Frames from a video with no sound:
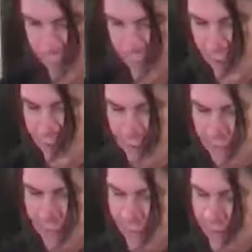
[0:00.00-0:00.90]
then
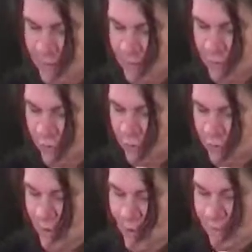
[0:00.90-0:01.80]
sometimes you'll
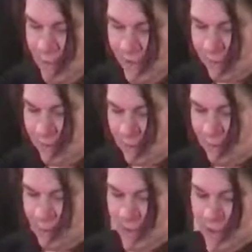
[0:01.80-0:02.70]
make a little
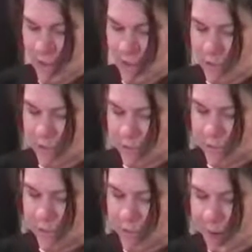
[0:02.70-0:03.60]
bigger
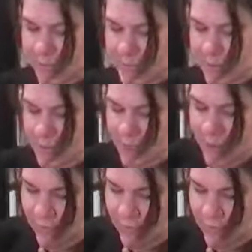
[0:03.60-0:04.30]
glue flap, so it